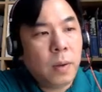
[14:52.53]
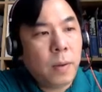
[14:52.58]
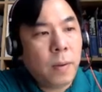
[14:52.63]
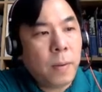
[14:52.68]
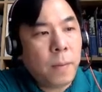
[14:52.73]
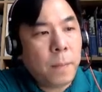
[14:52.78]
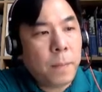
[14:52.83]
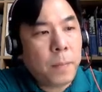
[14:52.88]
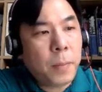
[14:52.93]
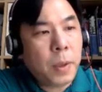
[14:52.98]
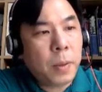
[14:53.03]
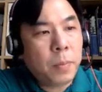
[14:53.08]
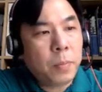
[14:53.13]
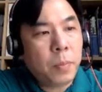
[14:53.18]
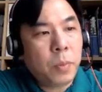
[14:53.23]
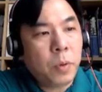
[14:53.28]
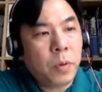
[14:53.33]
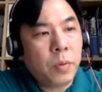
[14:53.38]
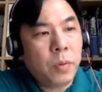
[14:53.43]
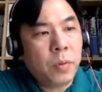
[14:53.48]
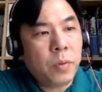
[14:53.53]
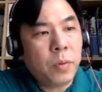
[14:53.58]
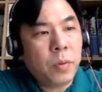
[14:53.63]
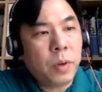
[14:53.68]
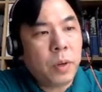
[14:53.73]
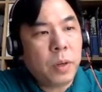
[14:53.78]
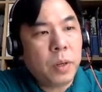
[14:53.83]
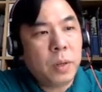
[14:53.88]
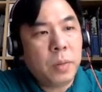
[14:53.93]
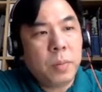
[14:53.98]

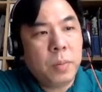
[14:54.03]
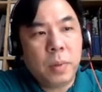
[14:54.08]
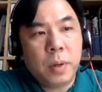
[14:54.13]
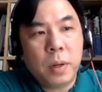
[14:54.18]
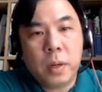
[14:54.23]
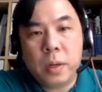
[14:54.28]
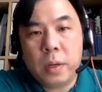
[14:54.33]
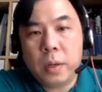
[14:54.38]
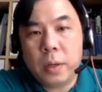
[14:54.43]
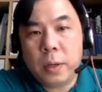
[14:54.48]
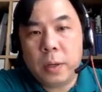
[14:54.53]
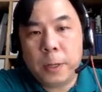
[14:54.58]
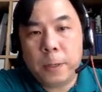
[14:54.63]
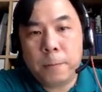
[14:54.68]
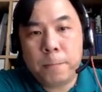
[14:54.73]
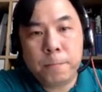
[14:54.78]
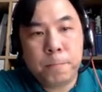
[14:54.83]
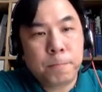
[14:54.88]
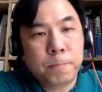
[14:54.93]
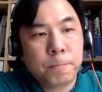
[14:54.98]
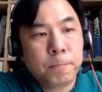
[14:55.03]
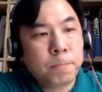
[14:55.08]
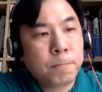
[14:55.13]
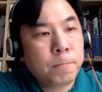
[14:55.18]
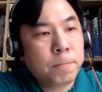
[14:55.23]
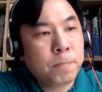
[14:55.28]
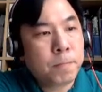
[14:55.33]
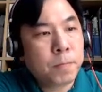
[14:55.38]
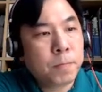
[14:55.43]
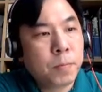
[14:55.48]
8.5 by
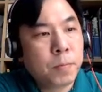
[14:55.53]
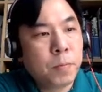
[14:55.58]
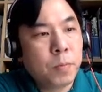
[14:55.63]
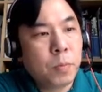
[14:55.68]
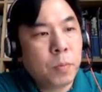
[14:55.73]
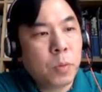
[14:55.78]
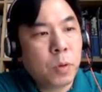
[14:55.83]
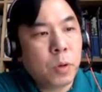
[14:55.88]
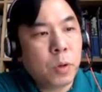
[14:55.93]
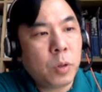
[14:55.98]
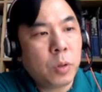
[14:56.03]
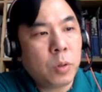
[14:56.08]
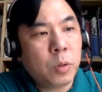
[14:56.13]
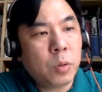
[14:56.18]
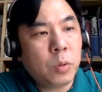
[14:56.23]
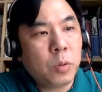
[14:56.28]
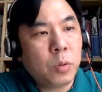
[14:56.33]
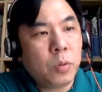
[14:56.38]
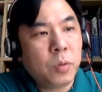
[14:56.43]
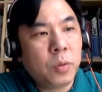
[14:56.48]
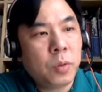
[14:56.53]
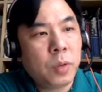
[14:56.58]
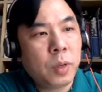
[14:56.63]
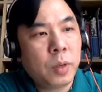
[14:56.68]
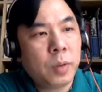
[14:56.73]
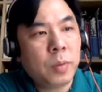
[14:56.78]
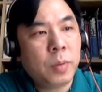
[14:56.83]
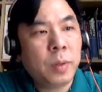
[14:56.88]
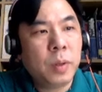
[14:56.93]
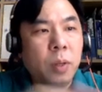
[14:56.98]
0.25.
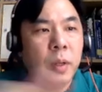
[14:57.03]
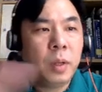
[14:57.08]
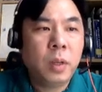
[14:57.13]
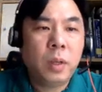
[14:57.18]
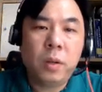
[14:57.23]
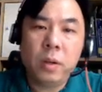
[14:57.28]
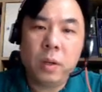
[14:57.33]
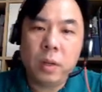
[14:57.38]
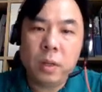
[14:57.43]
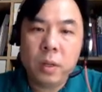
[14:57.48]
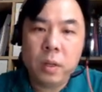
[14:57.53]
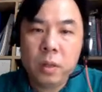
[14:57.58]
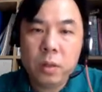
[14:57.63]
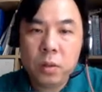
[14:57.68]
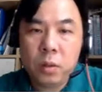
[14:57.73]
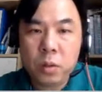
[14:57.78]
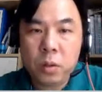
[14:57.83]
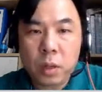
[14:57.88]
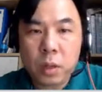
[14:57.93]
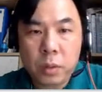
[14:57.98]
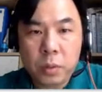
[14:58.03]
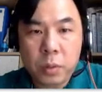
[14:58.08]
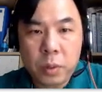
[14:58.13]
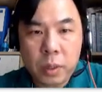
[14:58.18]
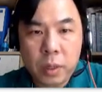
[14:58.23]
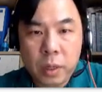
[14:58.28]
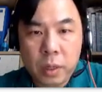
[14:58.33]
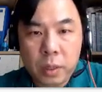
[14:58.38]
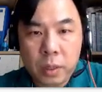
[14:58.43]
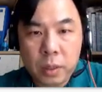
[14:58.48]
Right. So I will
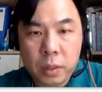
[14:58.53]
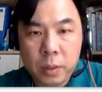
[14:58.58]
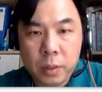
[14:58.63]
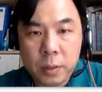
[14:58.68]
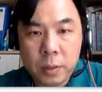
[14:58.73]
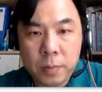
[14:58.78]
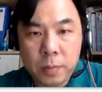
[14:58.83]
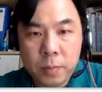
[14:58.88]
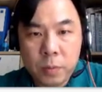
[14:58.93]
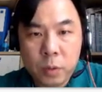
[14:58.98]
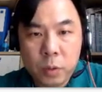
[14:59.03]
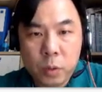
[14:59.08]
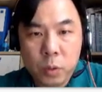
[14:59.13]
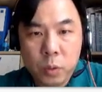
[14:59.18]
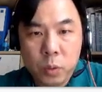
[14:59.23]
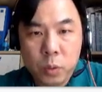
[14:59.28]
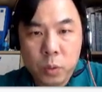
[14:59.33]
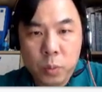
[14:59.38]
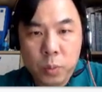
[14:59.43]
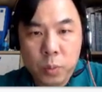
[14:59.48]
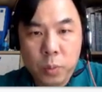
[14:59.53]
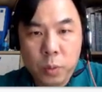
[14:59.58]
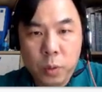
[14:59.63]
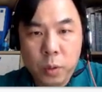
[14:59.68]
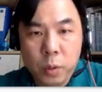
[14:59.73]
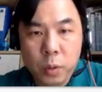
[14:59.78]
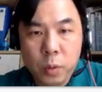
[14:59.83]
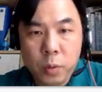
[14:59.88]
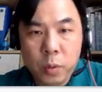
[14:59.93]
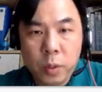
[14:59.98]
get
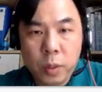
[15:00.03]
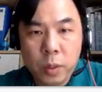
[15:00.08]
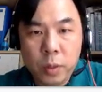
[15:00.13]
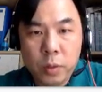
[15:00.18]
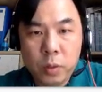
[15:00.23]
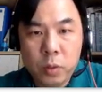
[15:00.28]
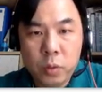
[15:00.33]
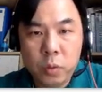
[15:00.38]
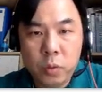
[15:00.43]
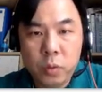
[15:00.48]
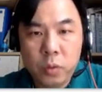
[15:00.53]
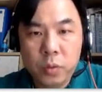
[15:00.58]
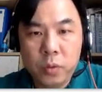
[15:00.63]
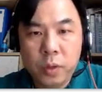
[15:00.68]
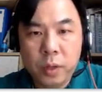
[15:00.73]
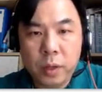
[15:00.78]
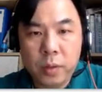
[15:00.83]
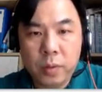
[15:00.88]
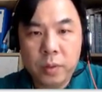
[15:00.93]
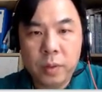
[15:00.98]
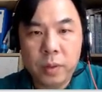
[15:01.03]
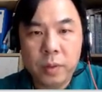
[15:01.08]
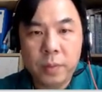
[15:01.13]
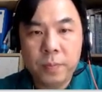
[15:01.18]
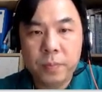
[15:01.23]
2.125 here.